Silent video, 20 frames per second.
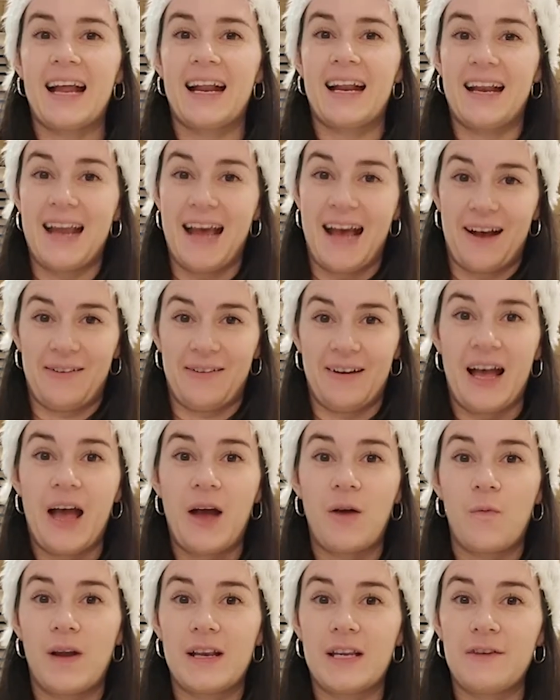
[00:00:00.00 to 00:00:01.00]
Now,
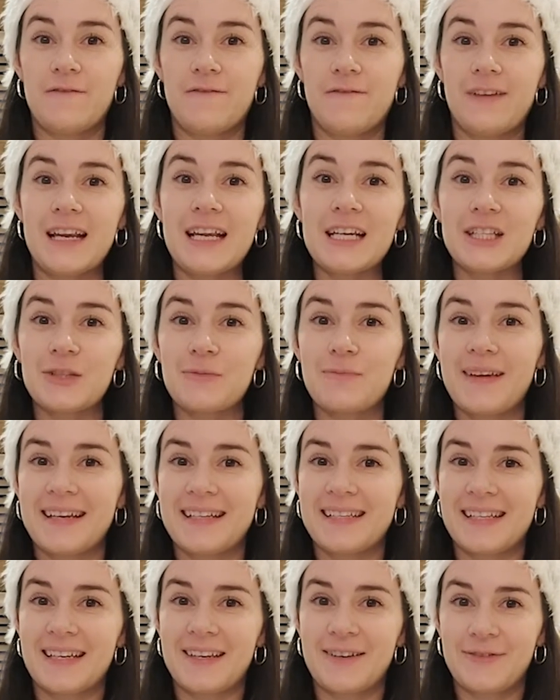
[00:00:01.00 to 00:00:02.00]
when you've finished
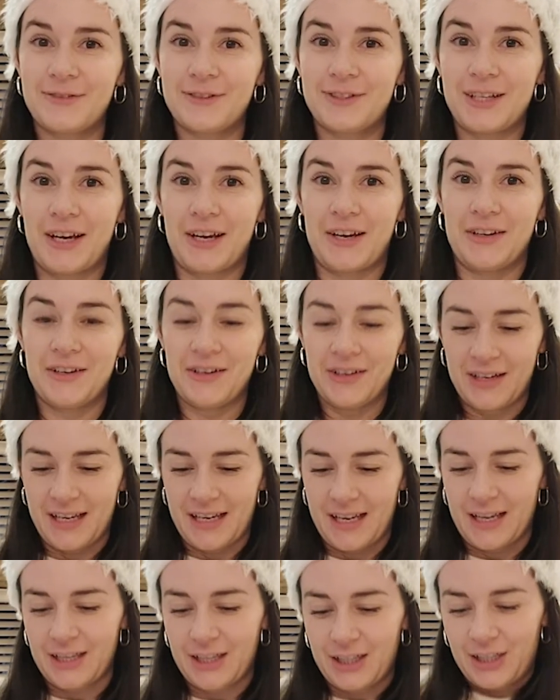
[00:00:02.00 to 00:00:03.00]
mixing your dough,
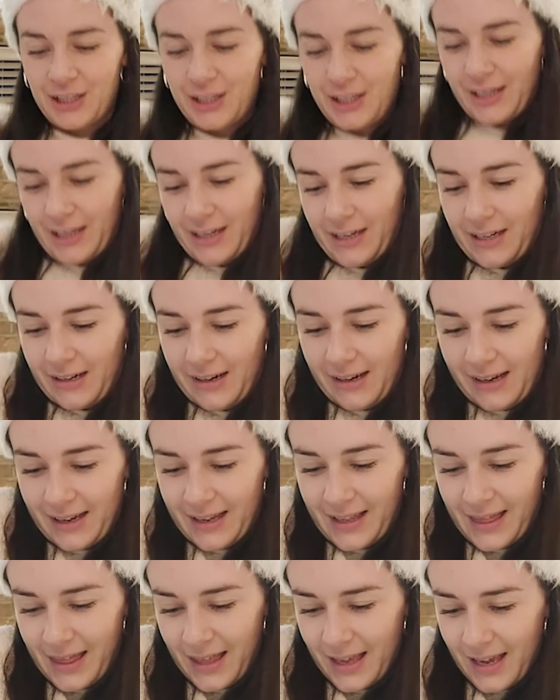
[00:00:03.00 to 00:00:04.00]
it should look like
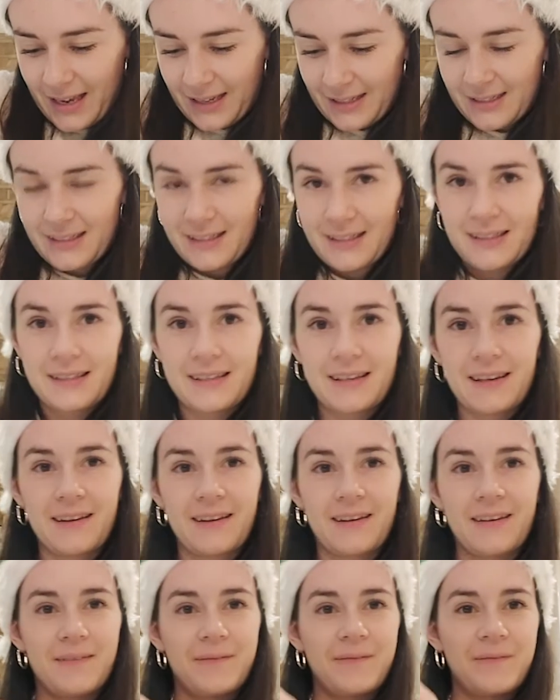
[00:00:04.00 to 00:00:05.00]
this.
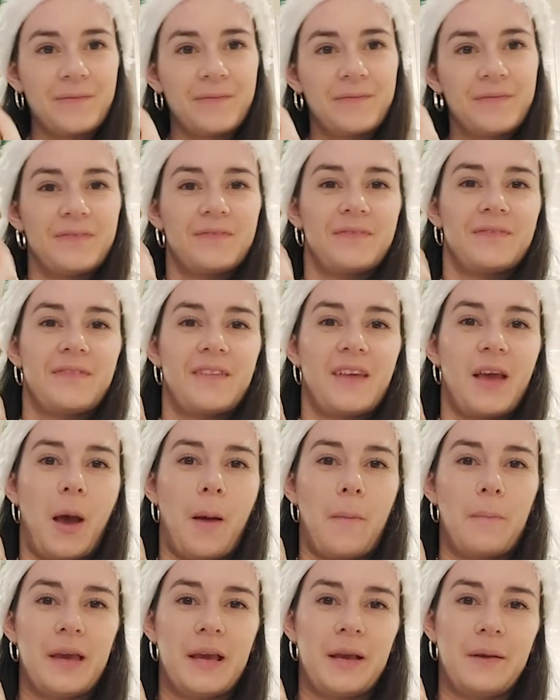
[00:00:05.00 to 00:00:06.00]

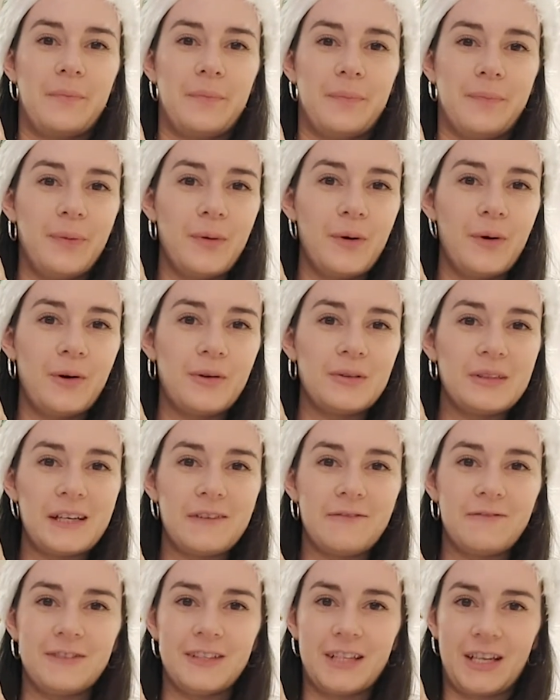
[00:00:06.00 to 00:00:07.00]
A big ball
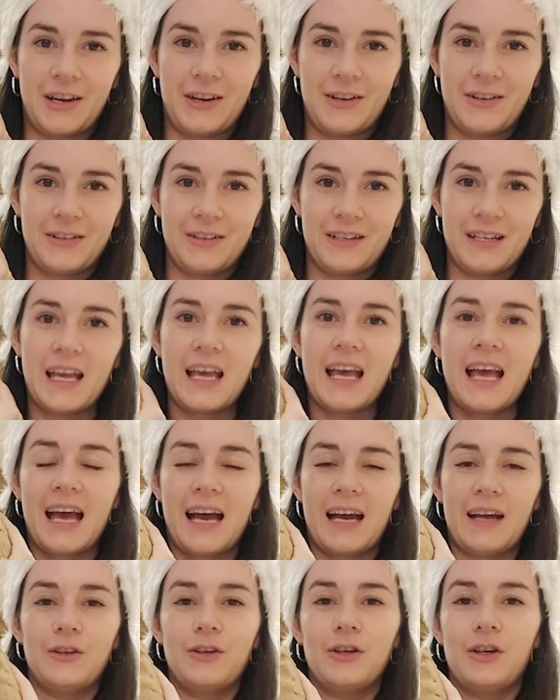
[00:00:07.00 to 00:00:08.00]
of dough.
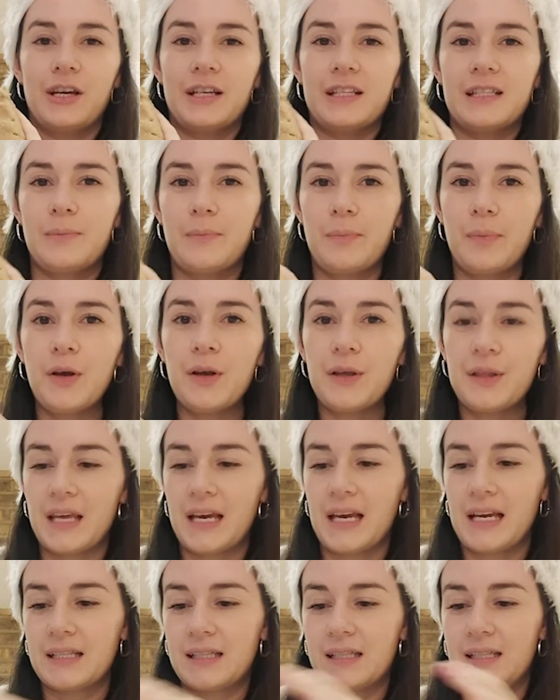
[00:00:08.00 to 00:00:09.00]
And you're going to put
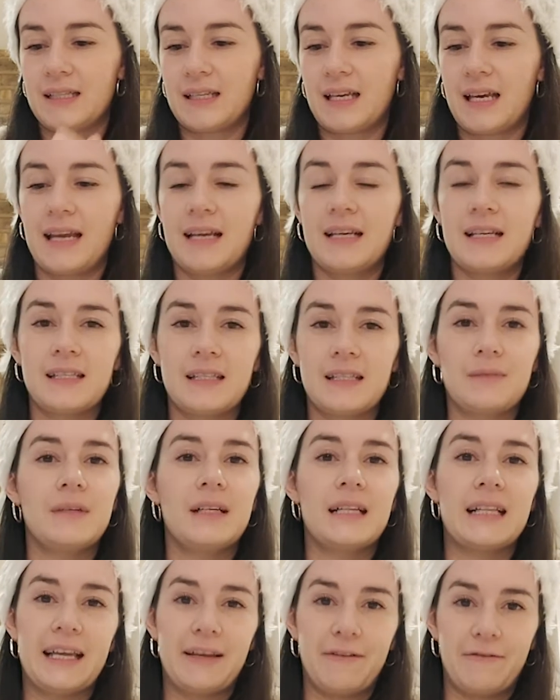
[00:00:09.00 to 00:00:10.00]
this into some
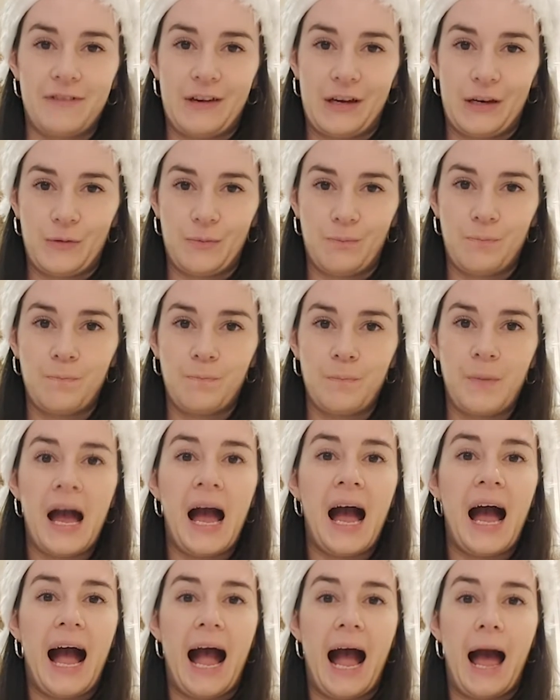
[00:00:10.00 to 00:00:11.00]
cling film
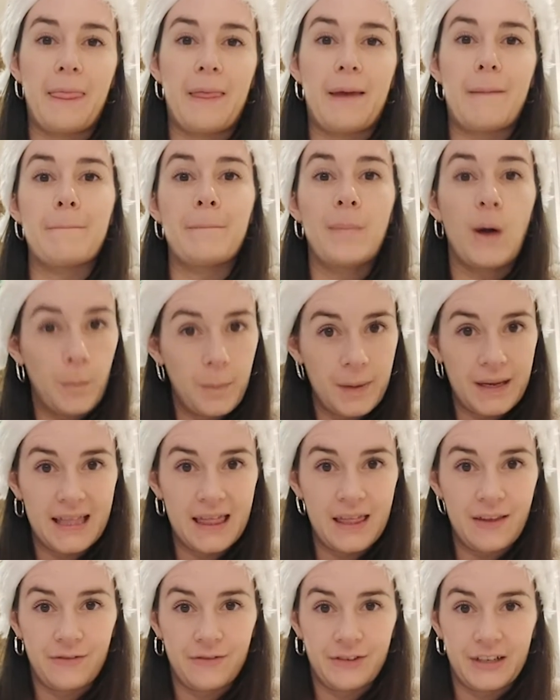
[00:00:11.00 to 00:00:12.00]
and then pop it in
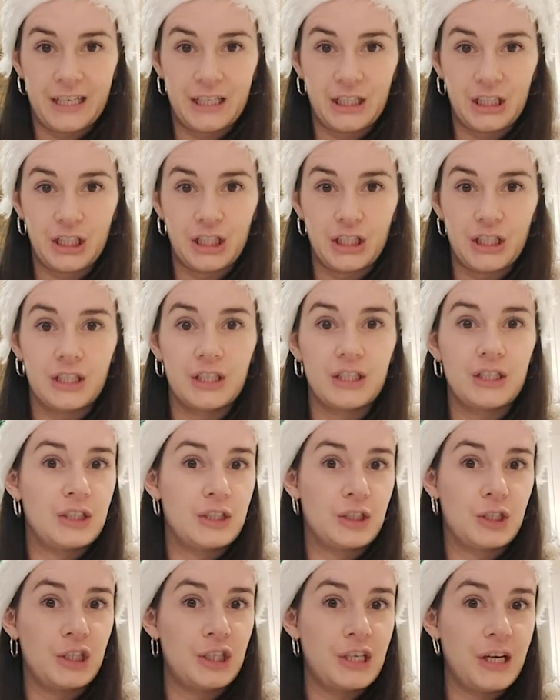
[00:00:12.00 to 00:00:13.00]
the fridge to
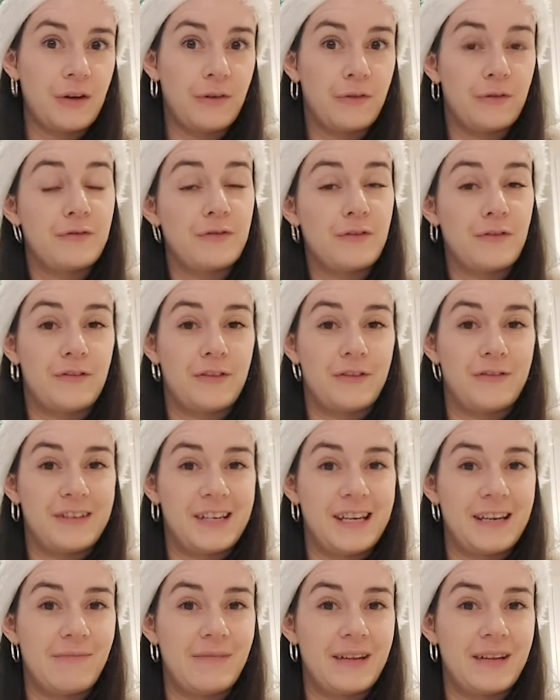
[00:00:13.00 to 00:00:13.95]
chill for 15